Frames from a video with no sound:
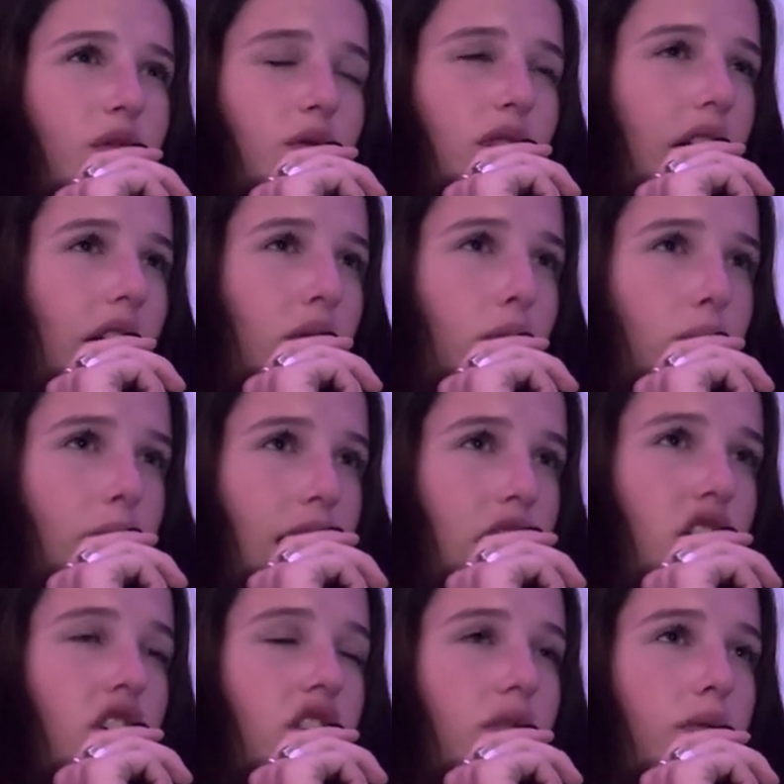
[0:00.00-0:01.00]
kind of
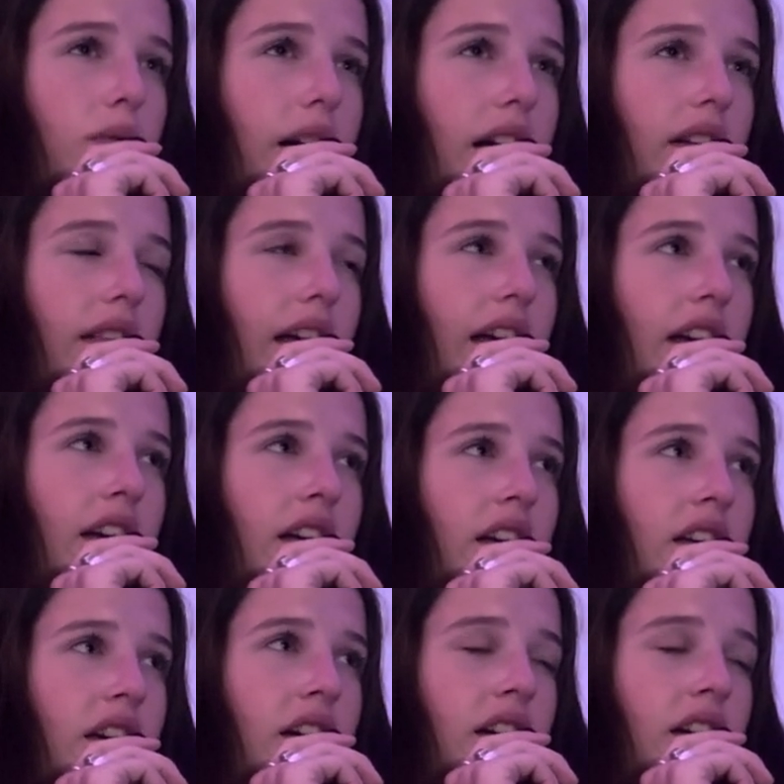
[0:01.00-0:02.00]
weird to wear like
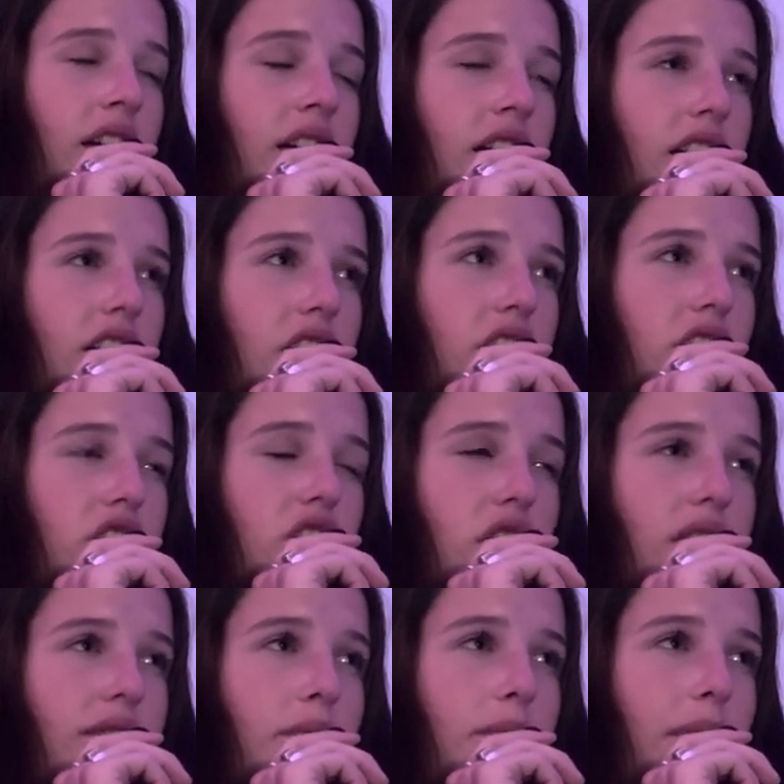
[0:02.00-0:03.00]
a
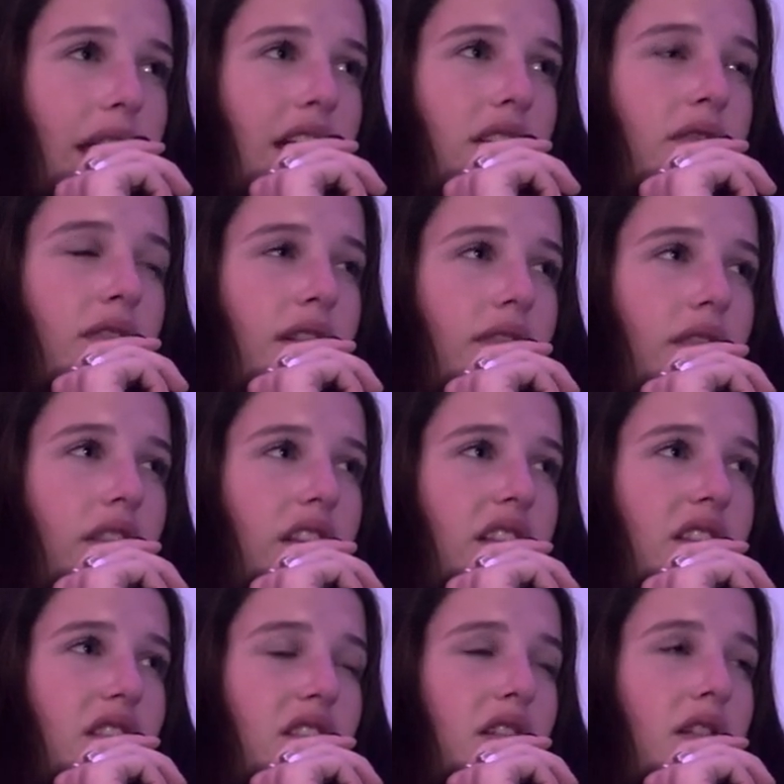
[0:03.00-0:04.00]
shirt of a band you've never
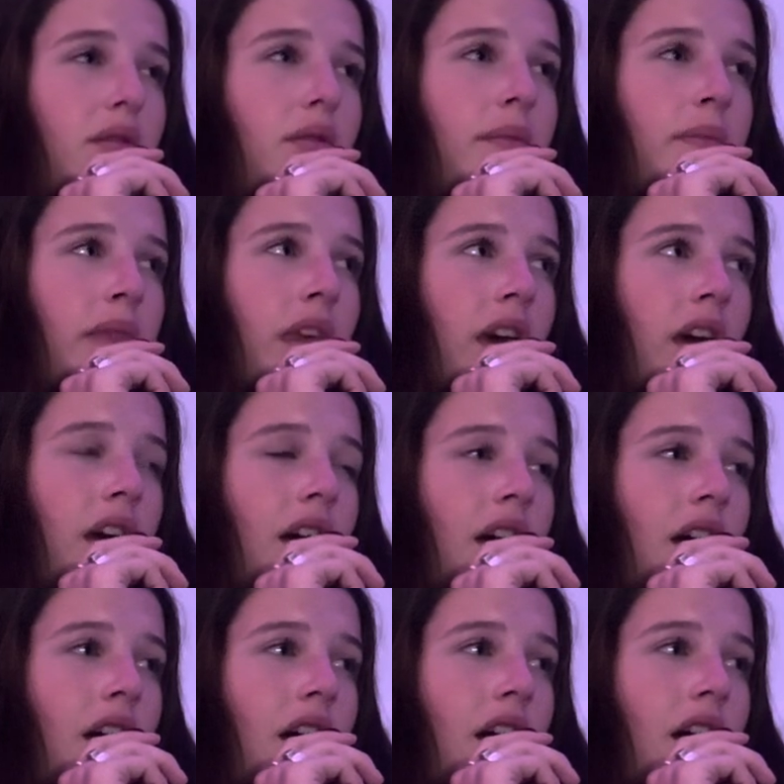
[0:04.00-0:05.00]
listened to.
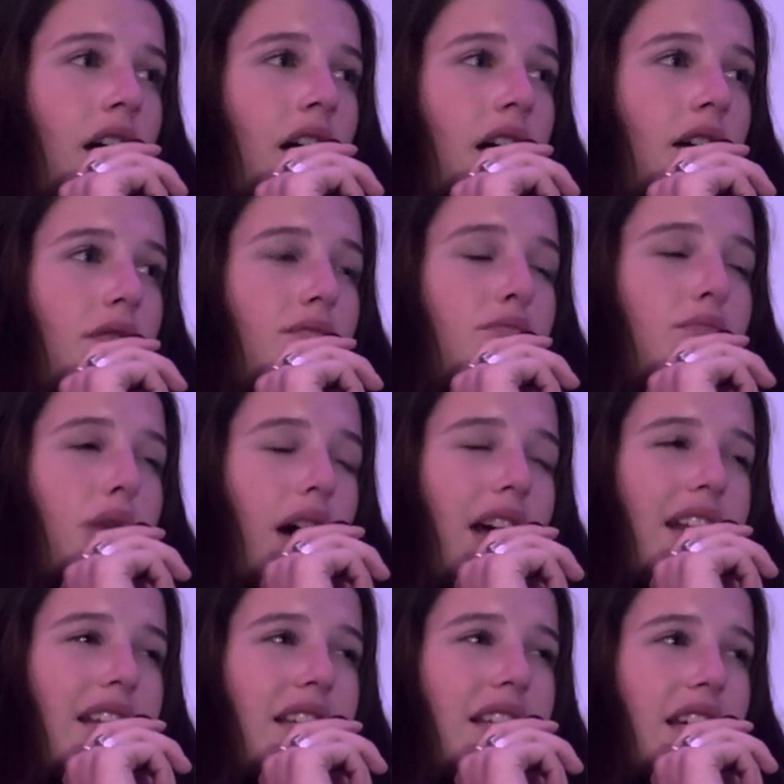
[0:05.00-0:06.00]

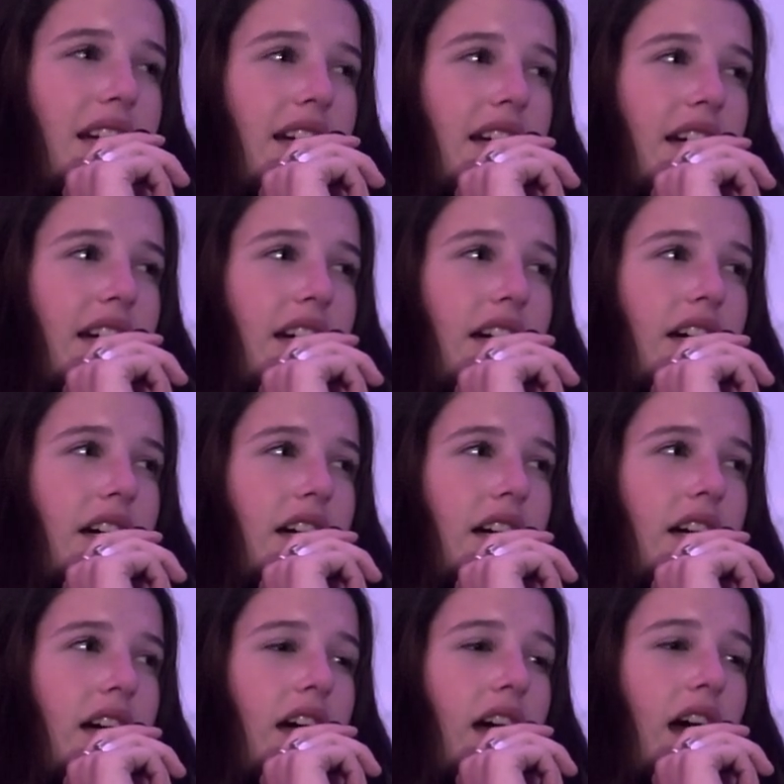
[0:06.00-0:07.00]
But
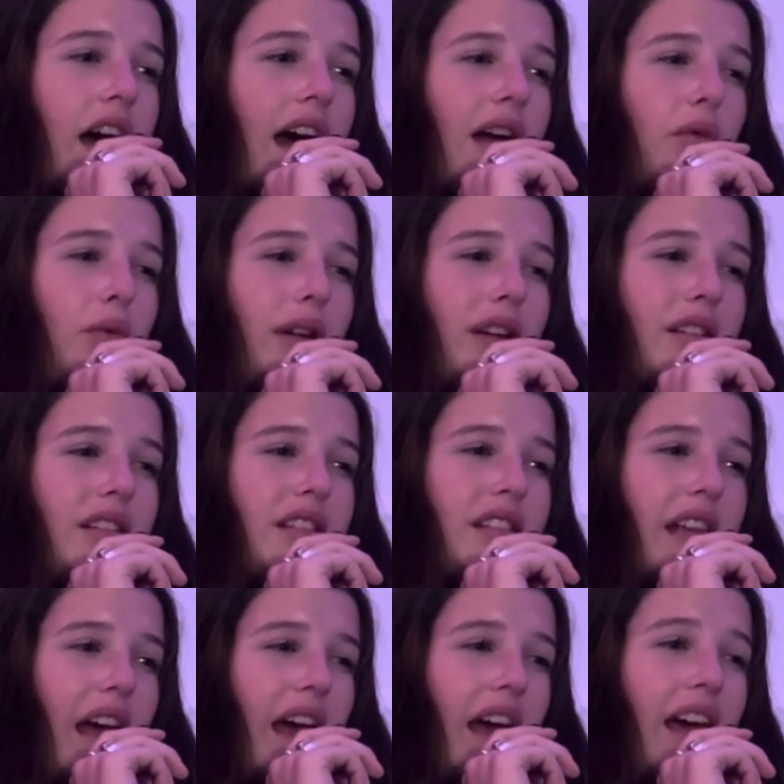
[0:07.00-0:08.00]
I will
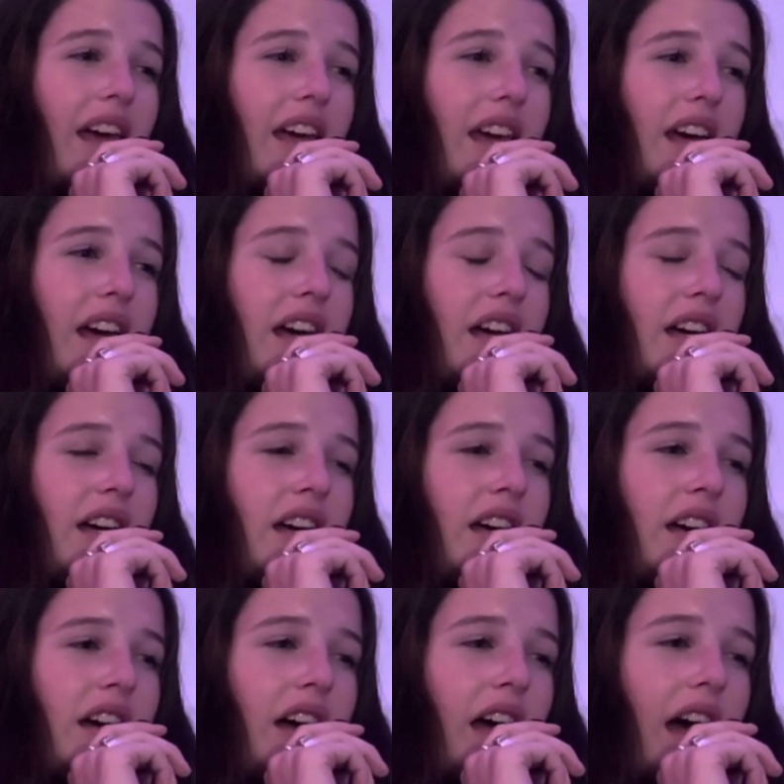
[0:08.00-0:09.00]
say,
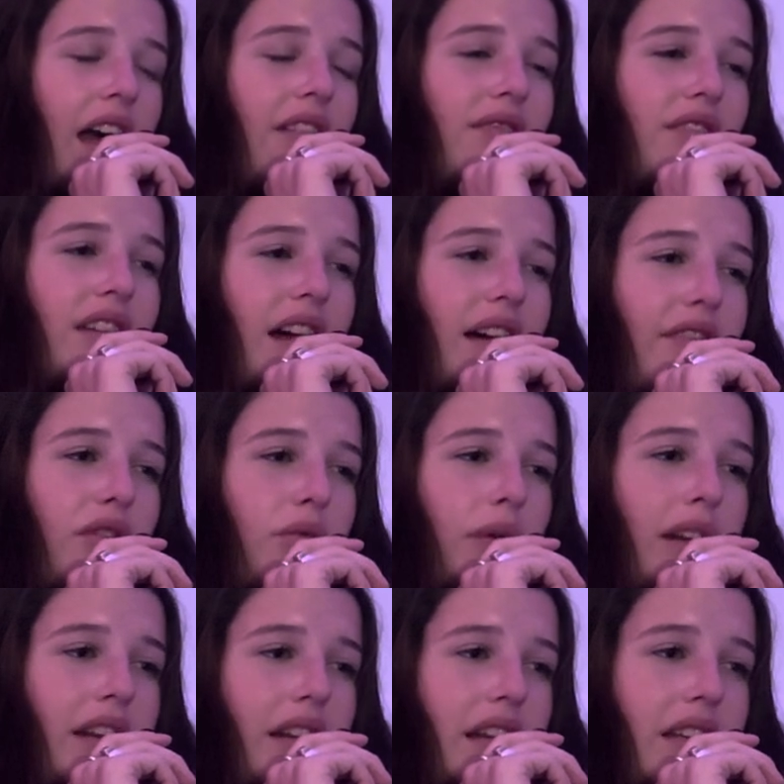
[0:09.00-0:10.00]
I've never
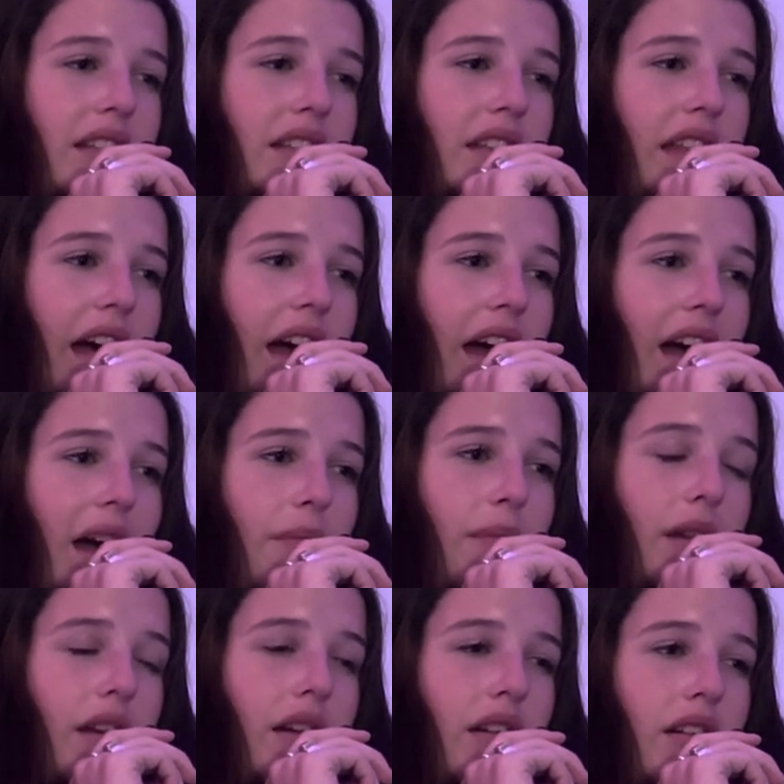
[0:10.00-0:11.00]
witnessed that
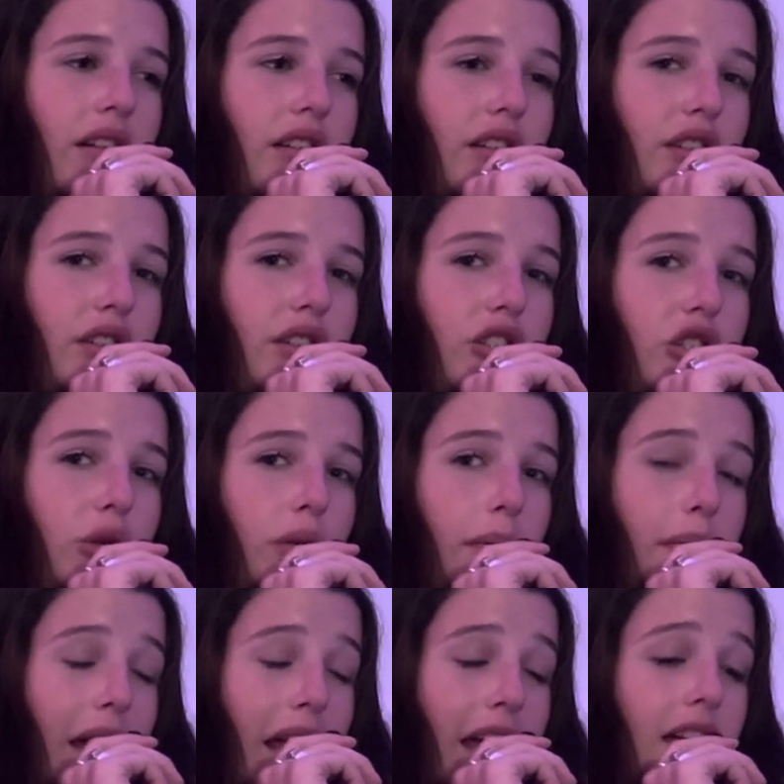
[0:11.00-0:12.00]
happen to a
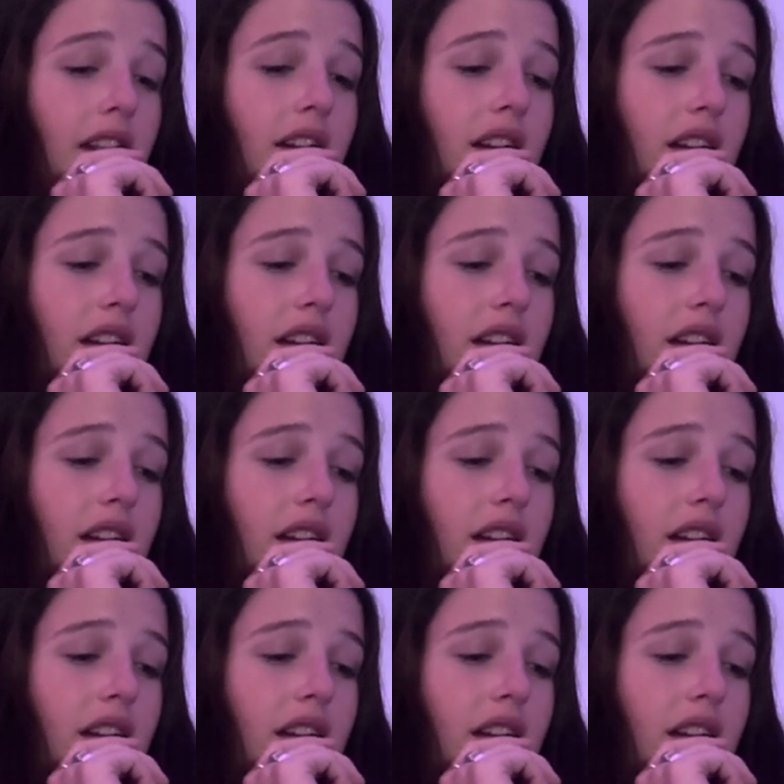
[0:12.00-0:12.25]
man.